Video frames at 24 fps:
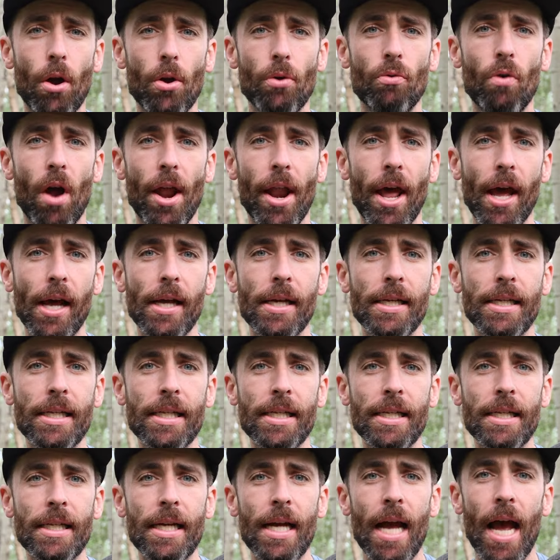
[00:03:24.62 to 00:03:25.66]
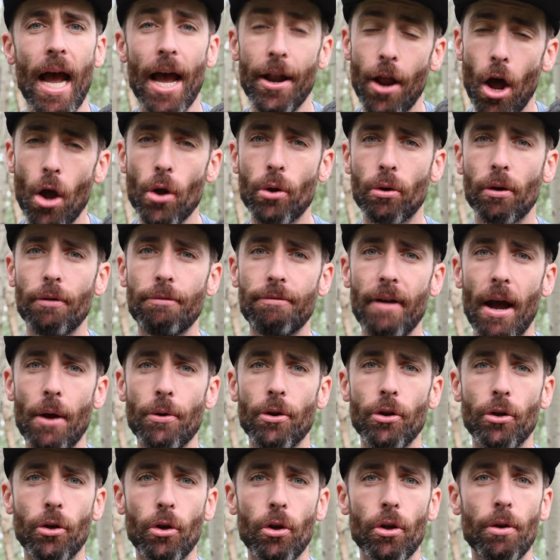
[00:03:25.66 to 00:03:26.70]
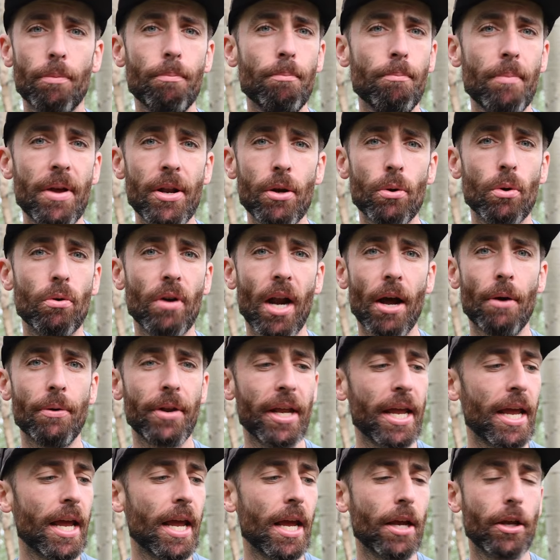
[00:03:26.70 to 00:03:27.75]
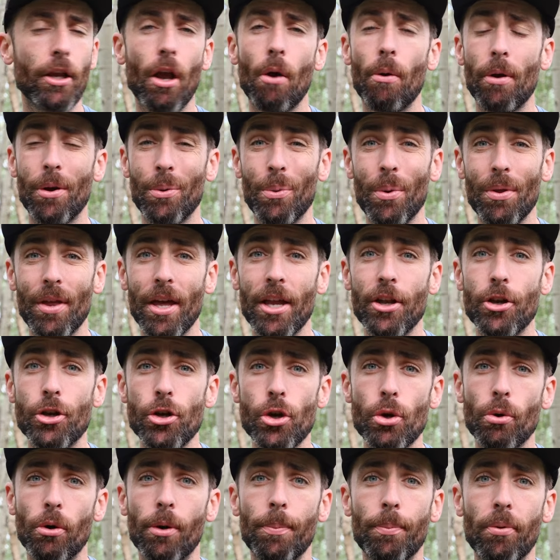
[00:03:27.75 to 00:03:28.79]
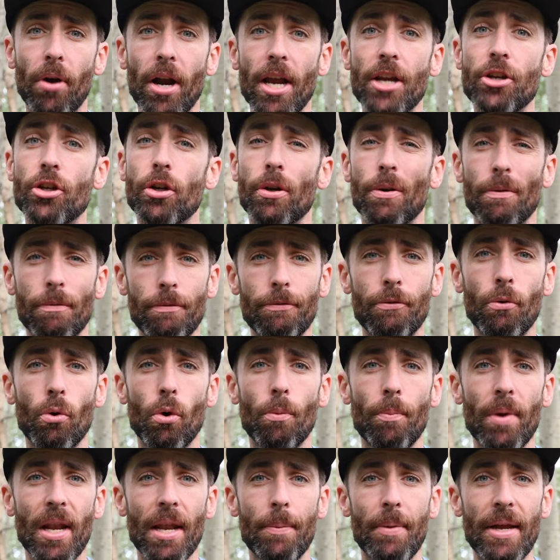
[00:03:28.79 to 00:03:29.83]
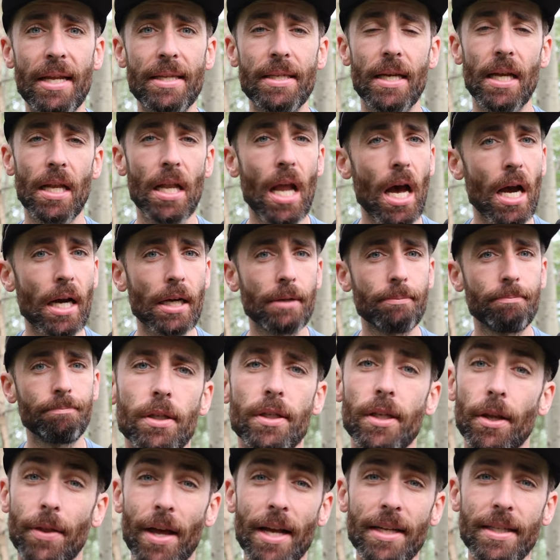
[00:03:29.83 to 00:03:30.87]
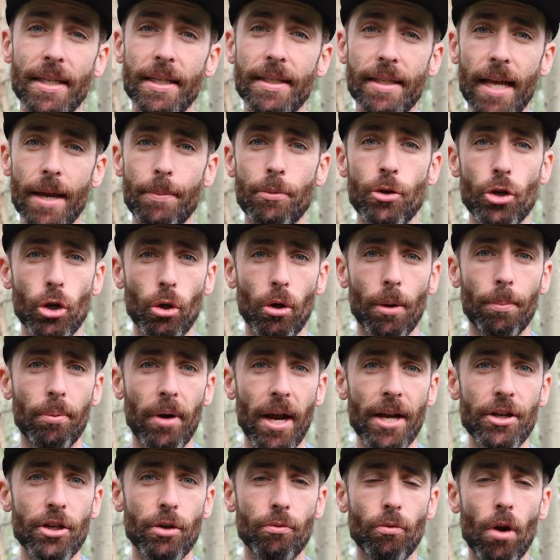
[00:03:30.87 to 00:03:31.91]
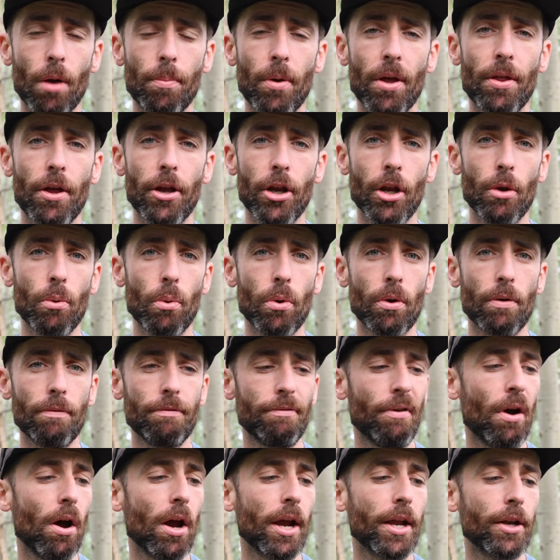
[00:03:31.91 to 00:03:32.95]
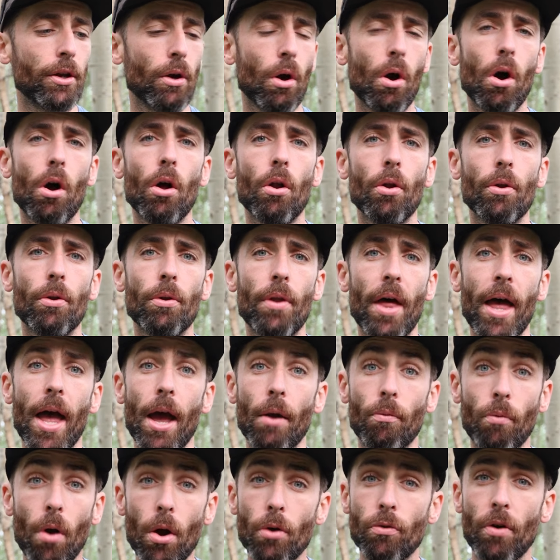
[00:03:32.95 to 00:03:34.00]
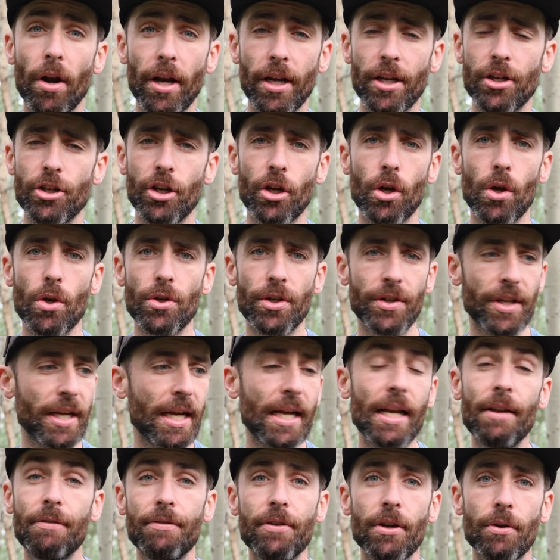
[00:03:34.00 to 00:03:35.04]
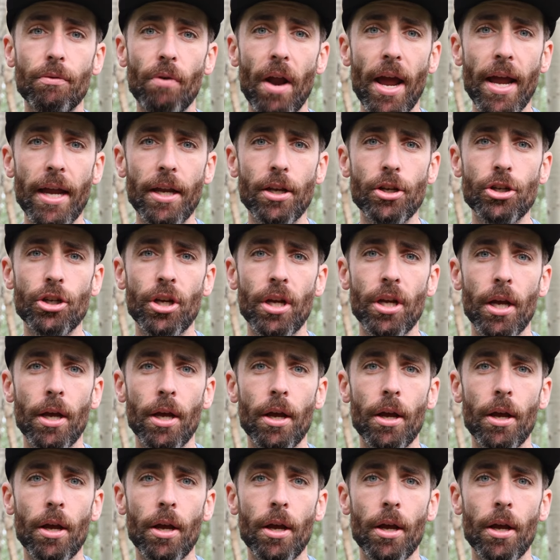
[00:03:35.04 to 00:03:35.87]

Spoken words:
road runner. And HOKA have found a good middle ground here, going with a Durabrasion 4mm lug. So that's the same Durabrasion rubber that you would find on their road running shoes in the Clifton range,